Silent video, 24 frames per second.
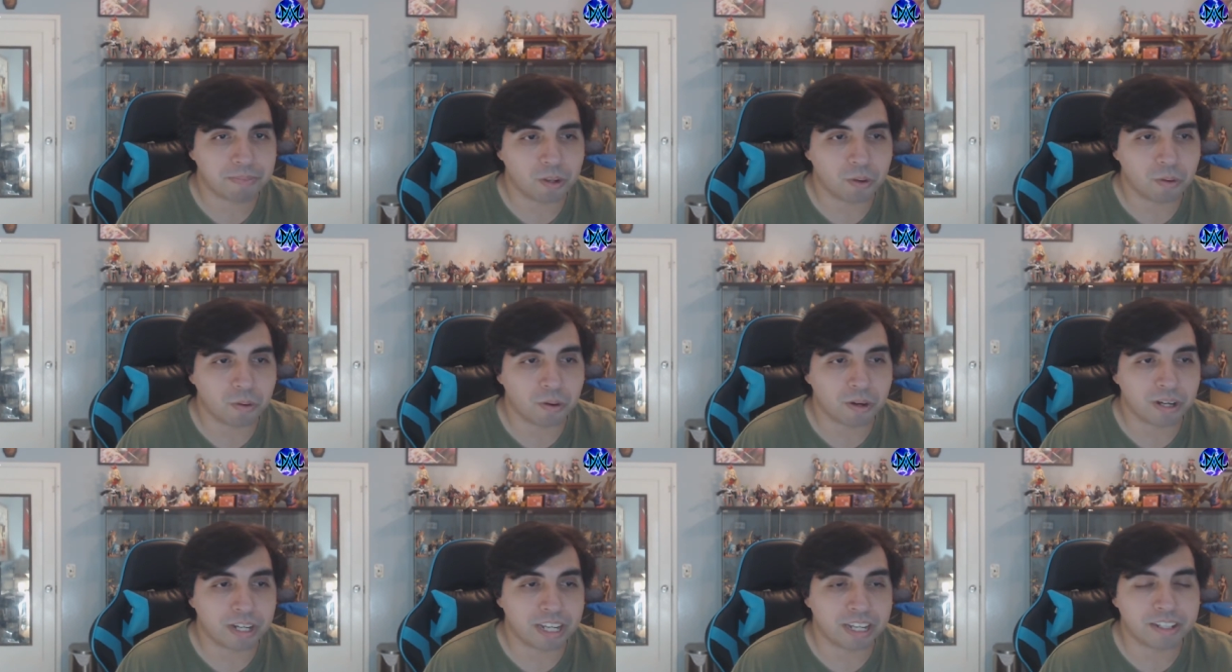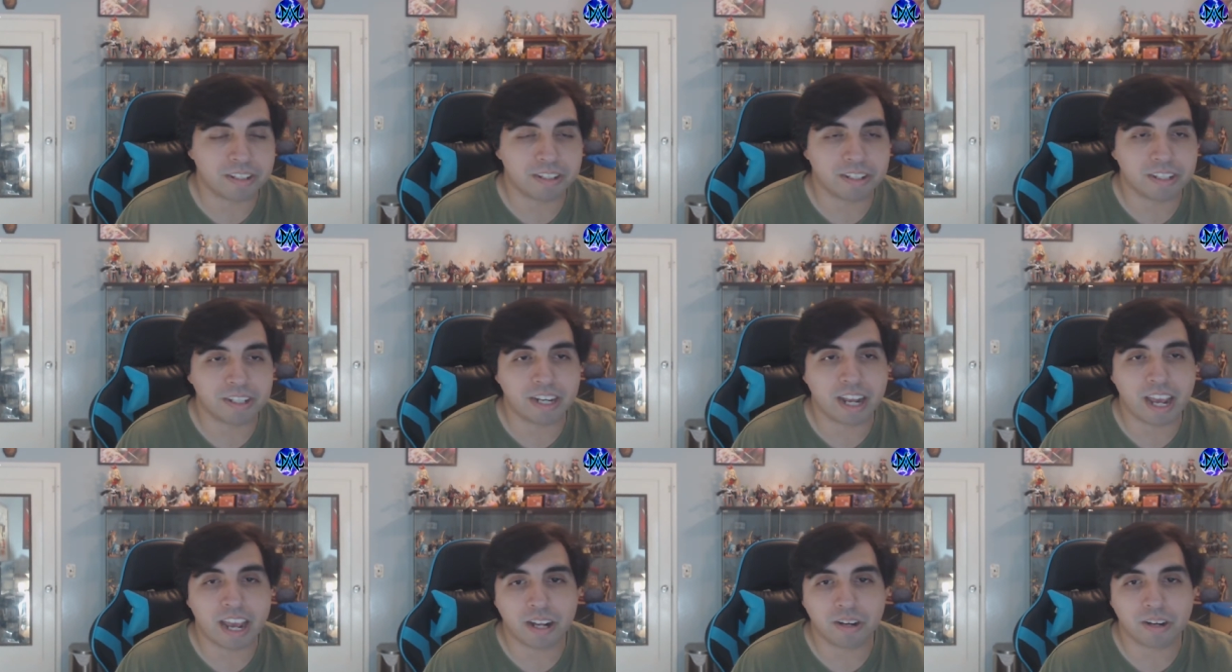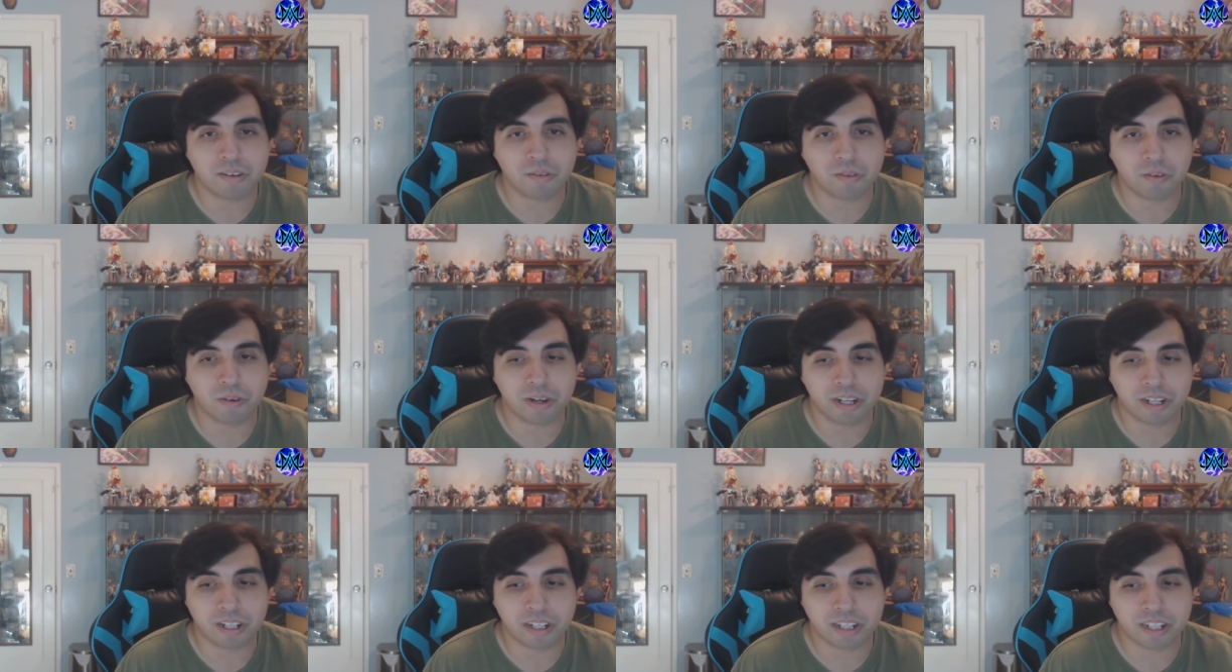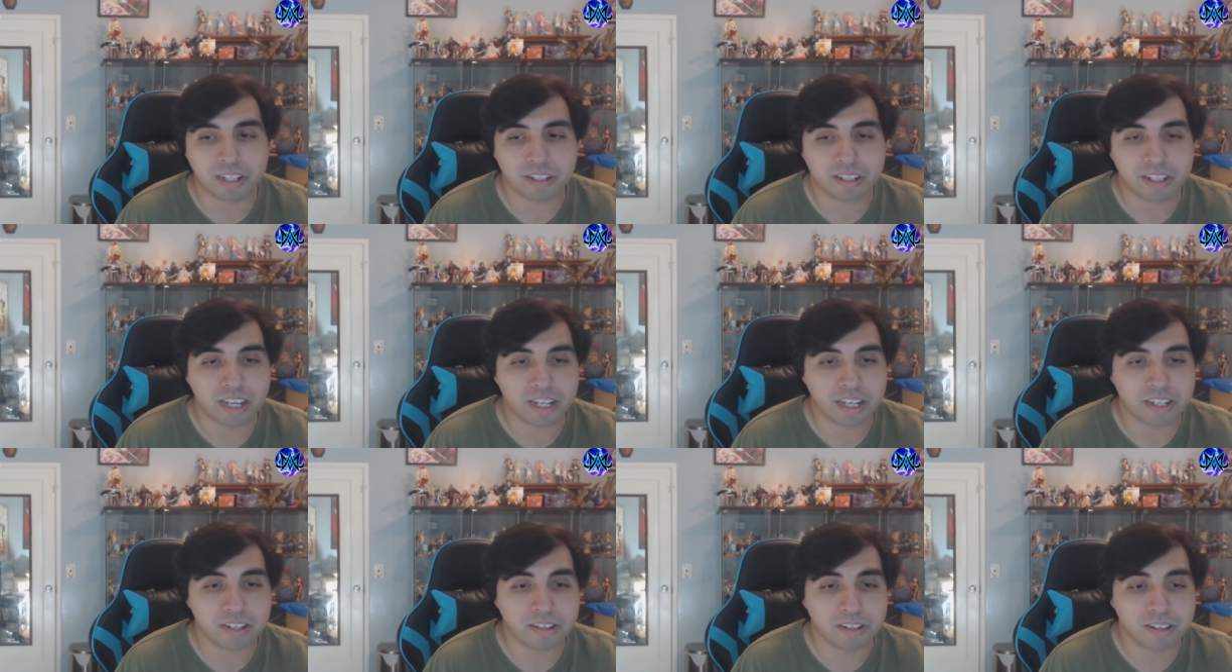or I guess an android in this
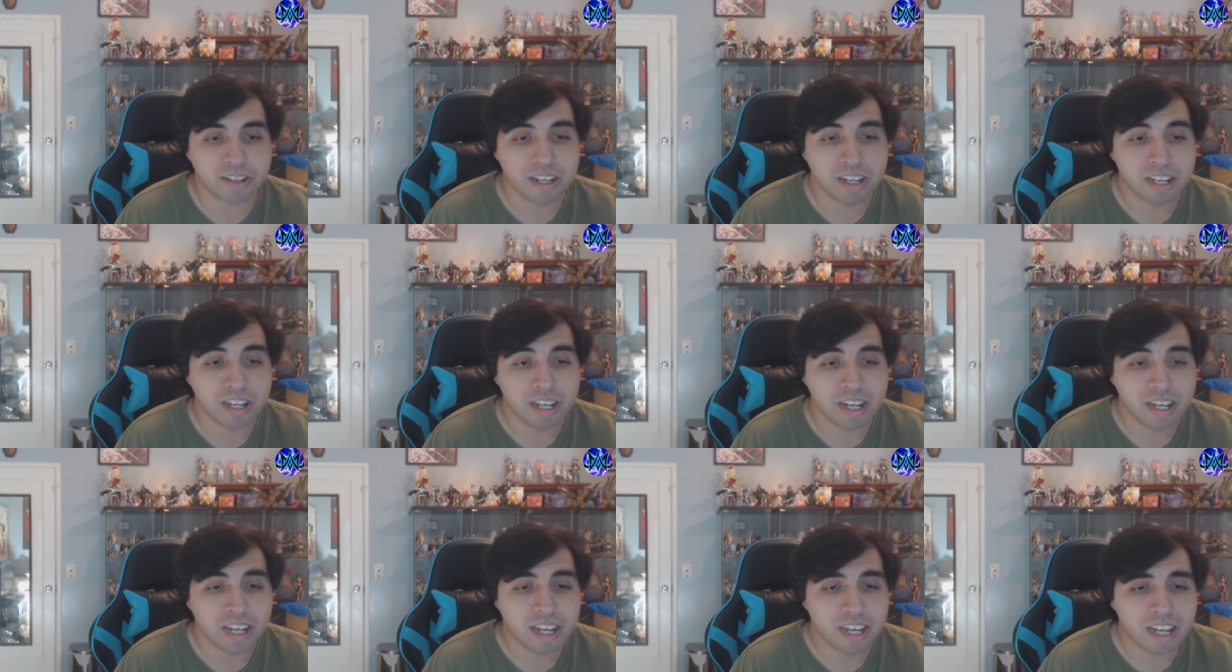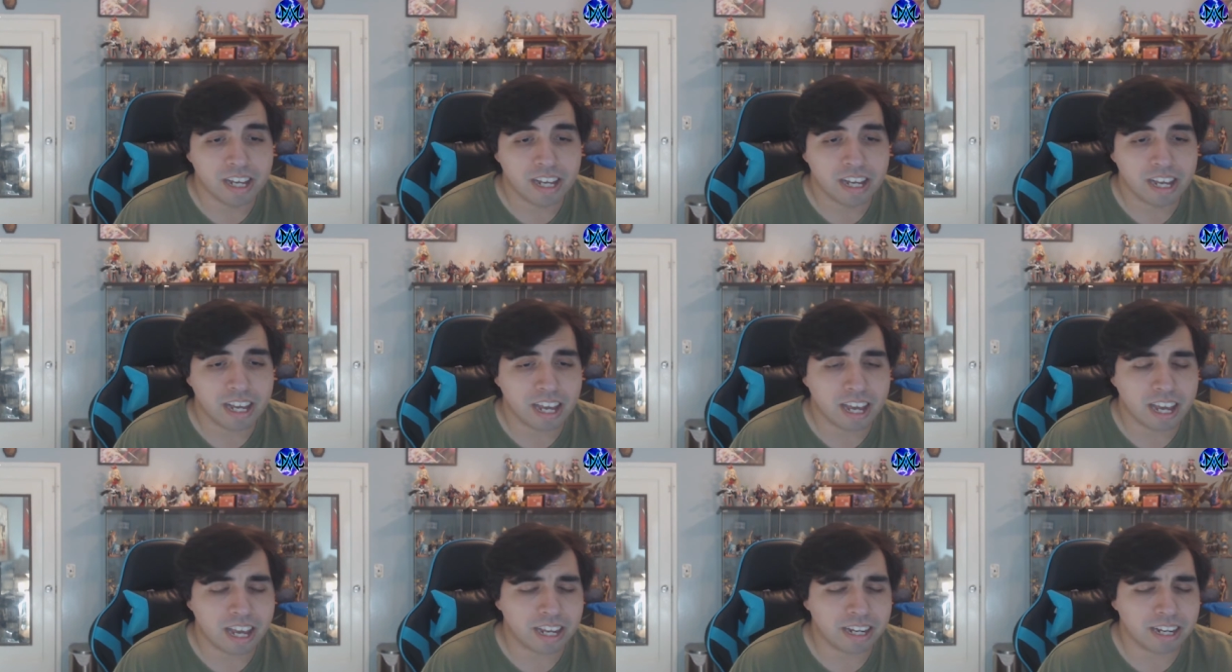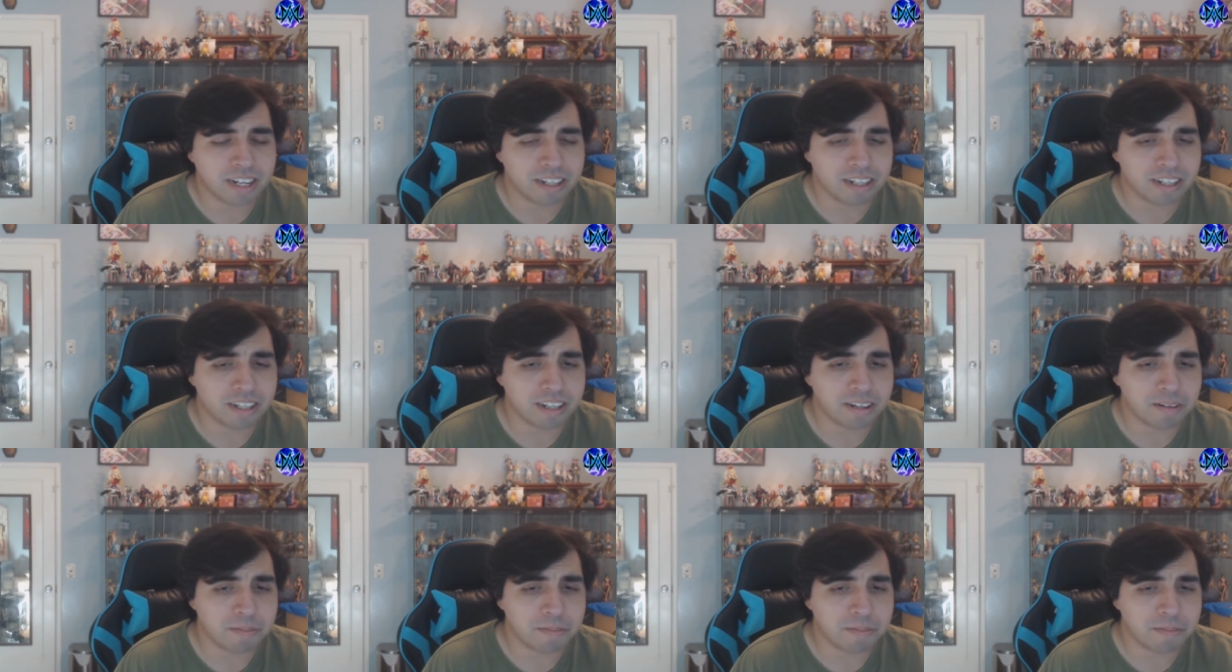case, and